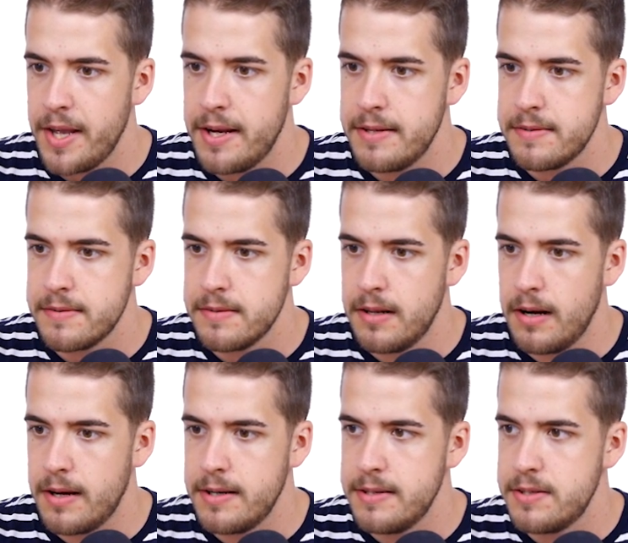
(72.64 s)
and
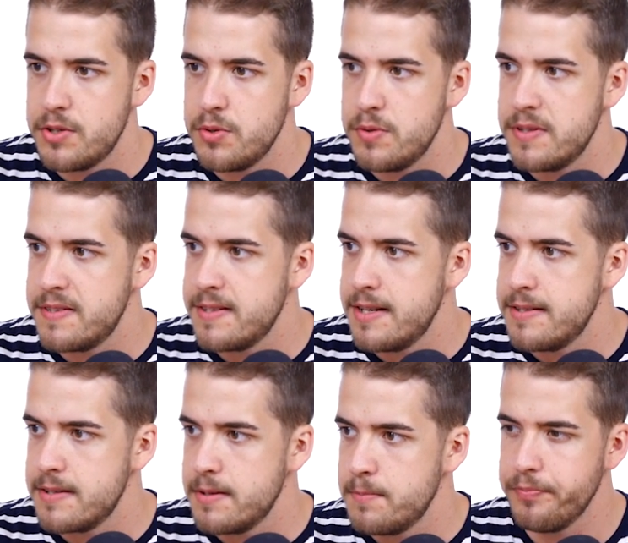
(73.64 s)
align it to the
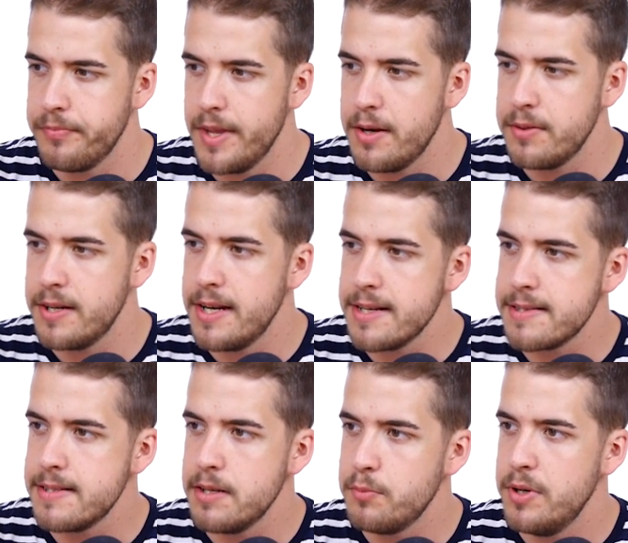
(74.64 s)
center. Now, the
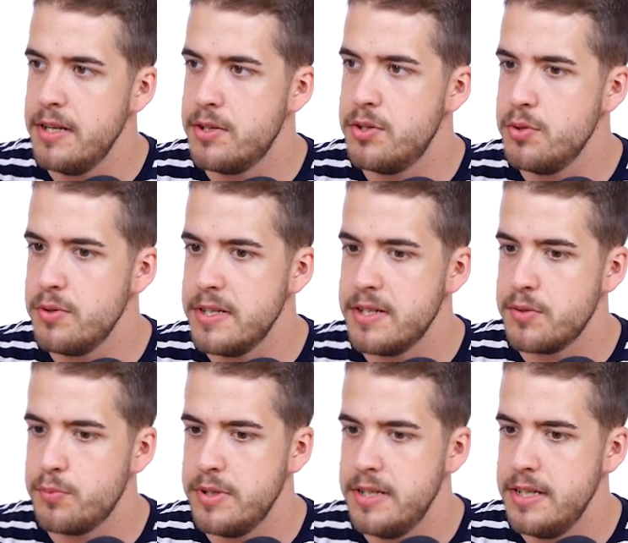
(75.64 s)
next thing we need to do
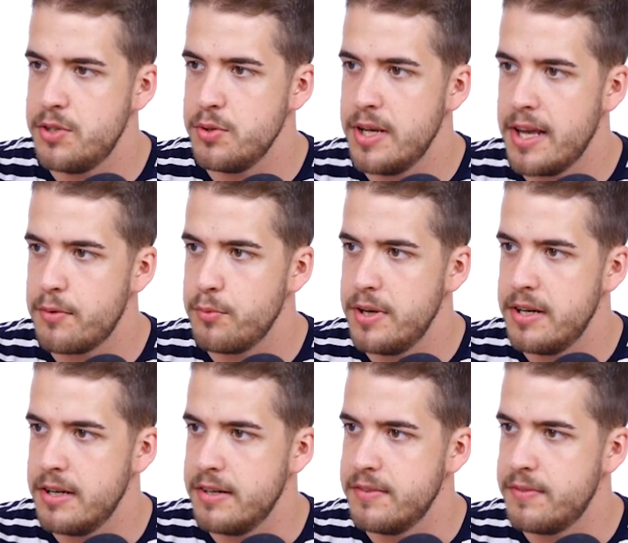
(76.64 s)
is we need to get
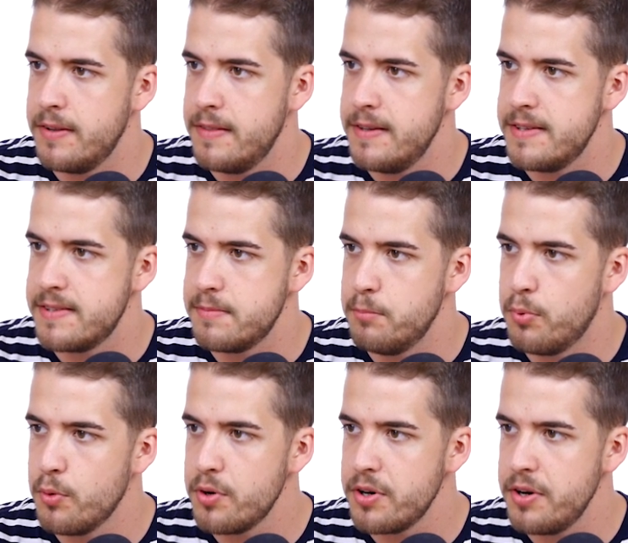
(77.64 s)
rid of this
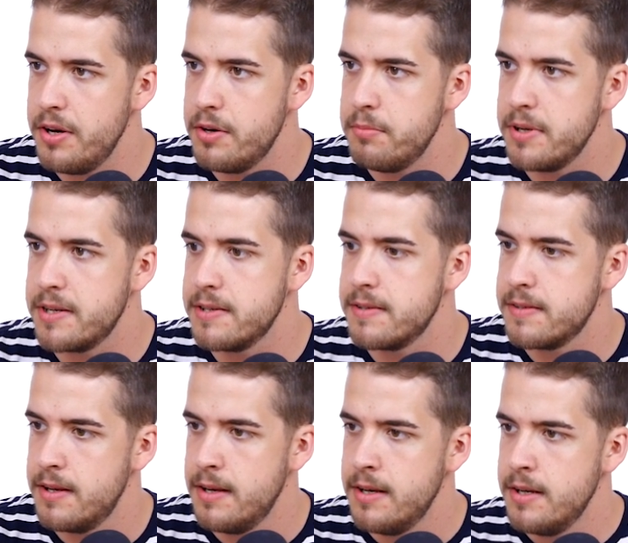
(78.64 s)
border here, because
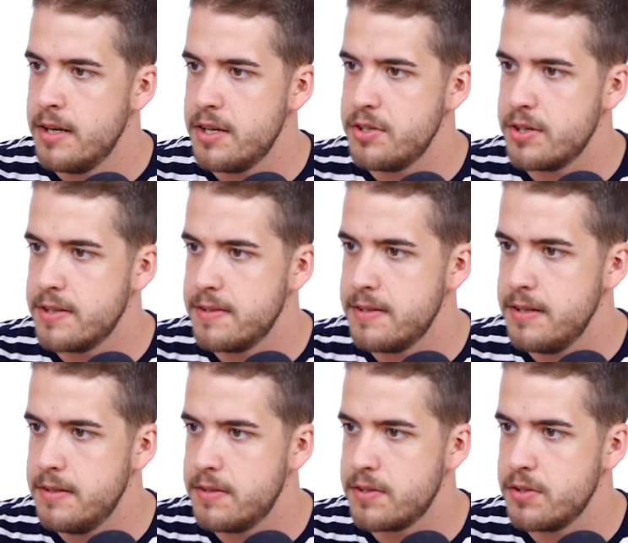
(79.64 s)
as you can see,
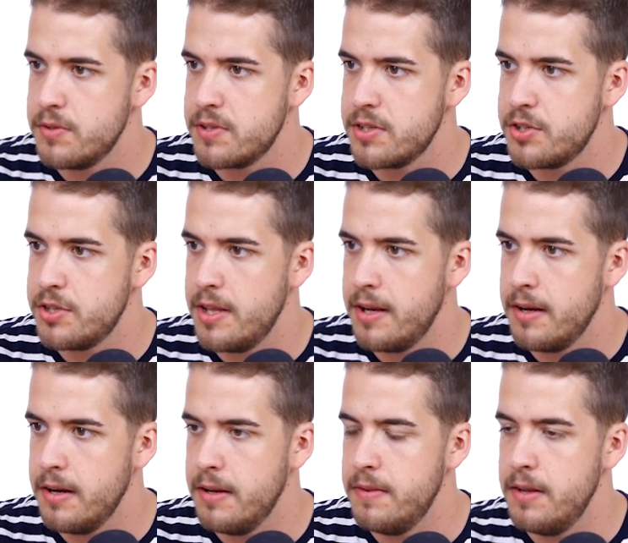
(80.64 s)
there's no such thing
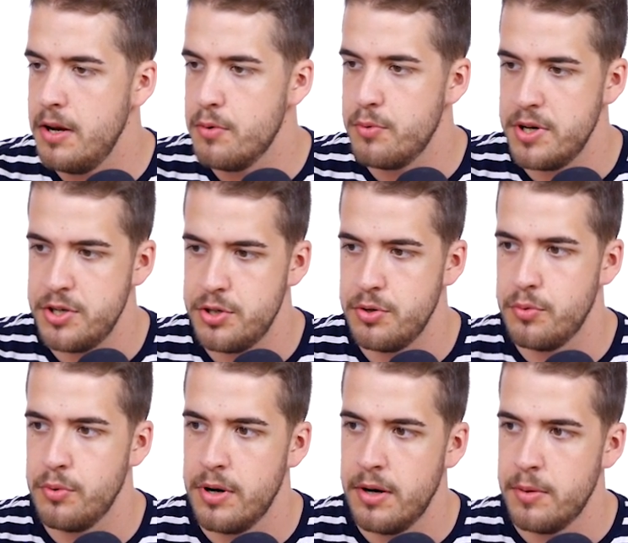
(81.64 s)
in the
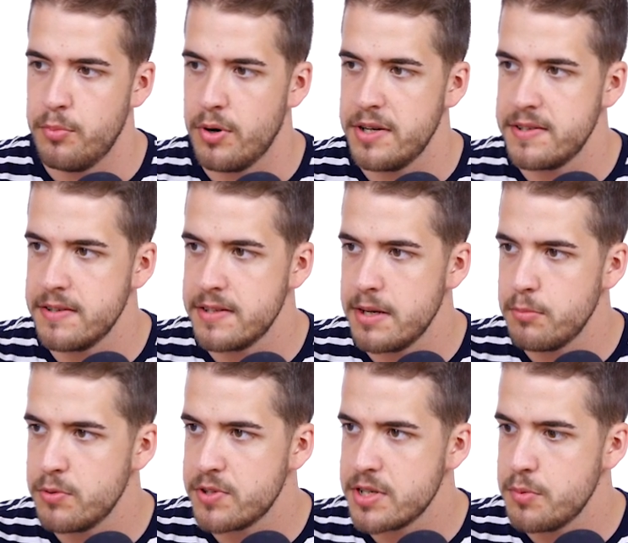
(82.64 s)
original pricing
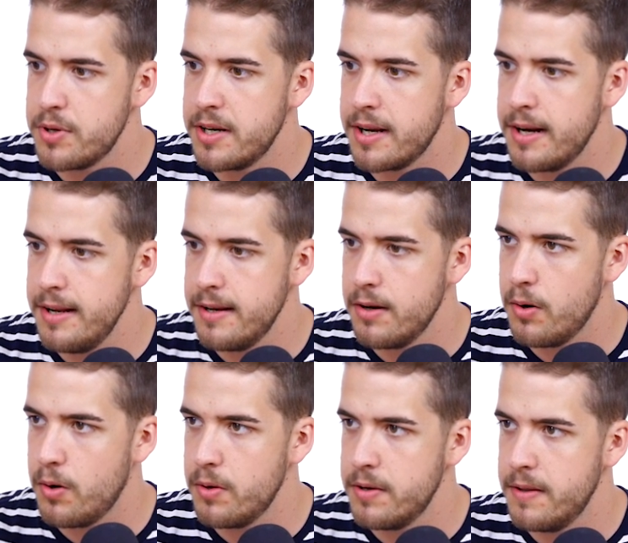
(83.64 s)
table. So we're gonna click
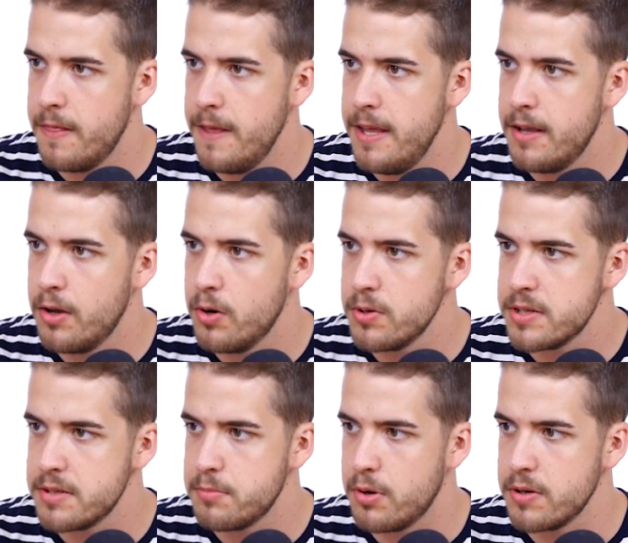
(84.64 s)
on the
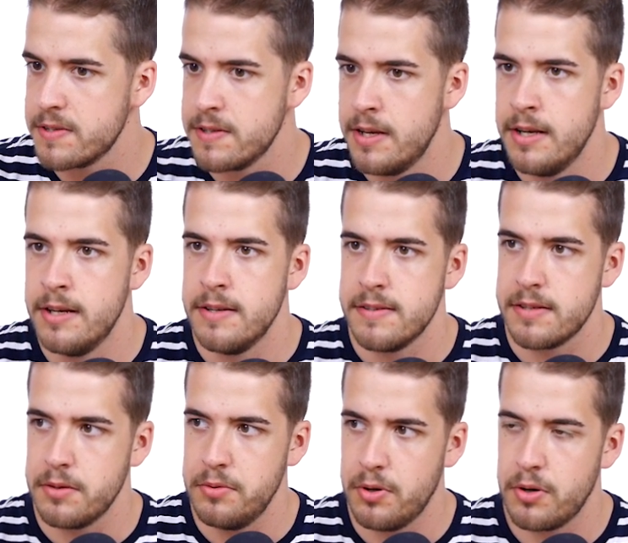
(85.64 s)
content box,
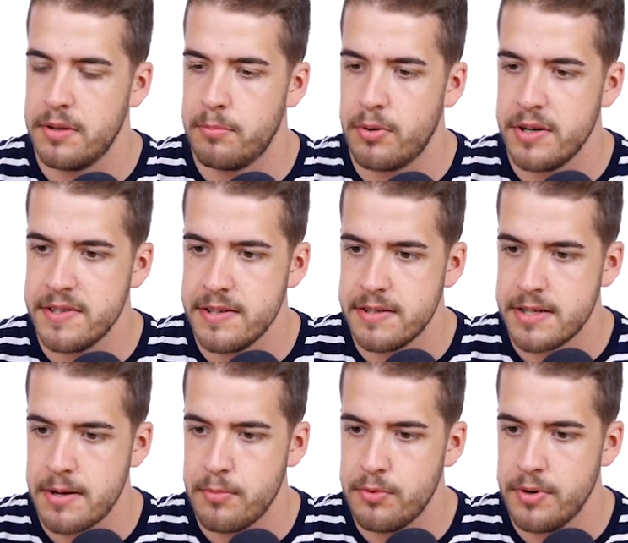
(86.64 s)
so not on the pricing
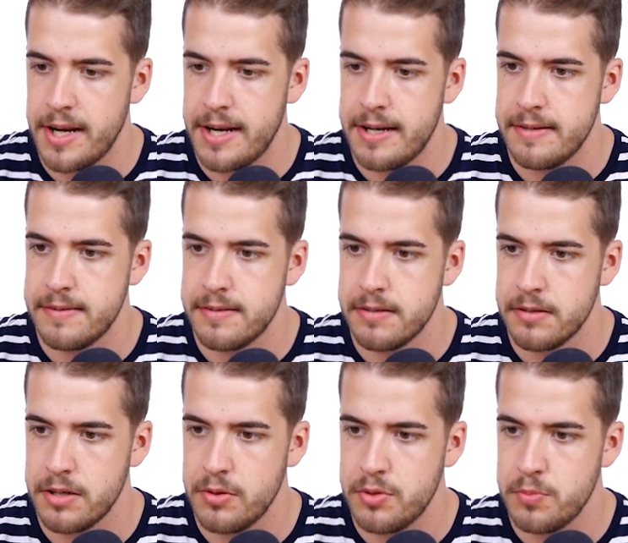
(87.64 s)
table, and
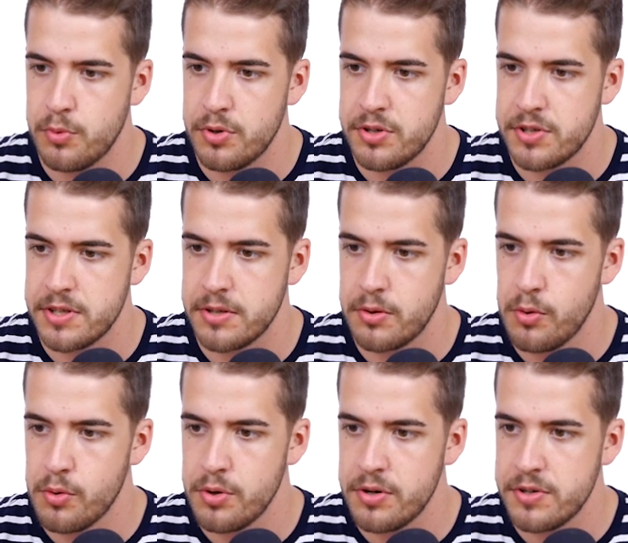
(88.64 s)
go to borders and
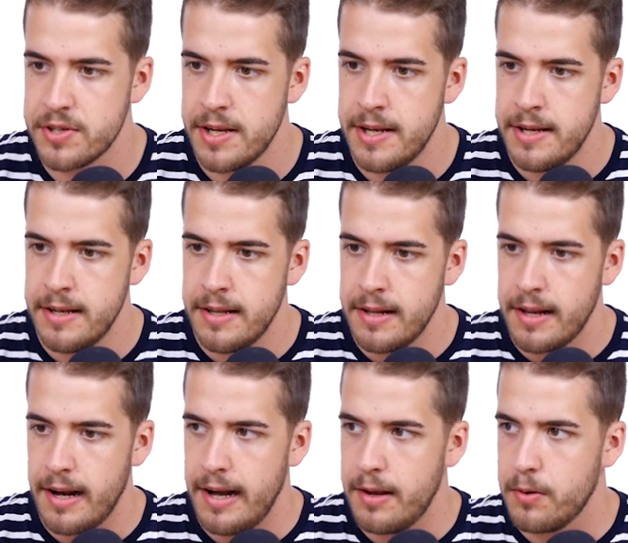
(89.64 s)
corners,
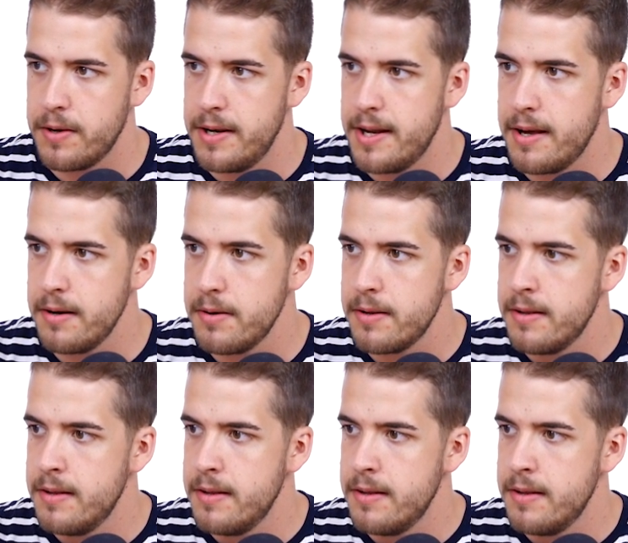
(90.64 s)
click on none.